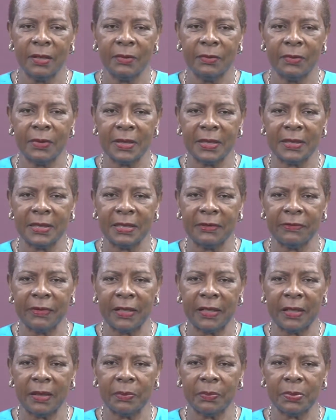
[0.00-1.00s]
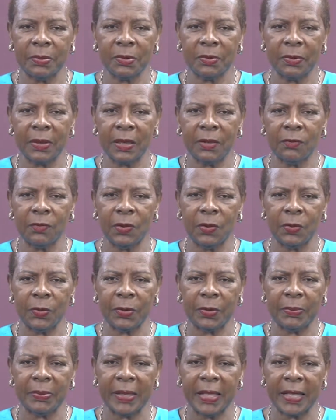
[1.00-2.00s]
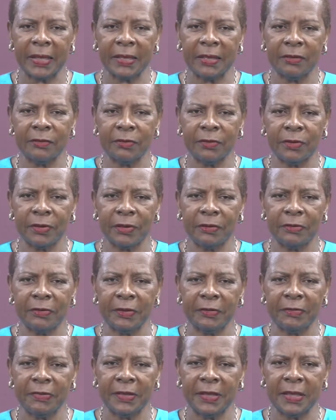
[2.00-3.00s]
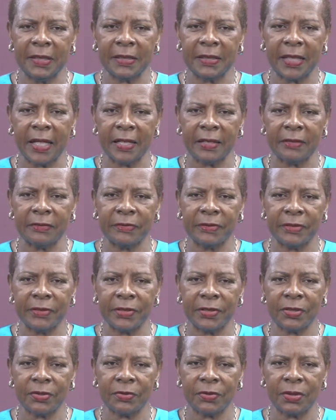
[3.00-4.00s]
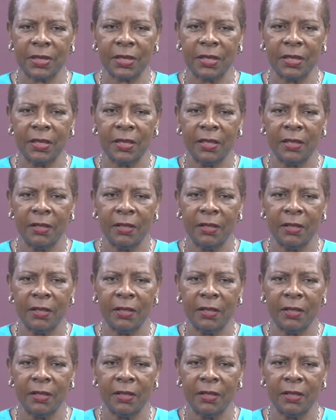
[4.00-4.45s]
was developed when we were planning for the 50th anniversary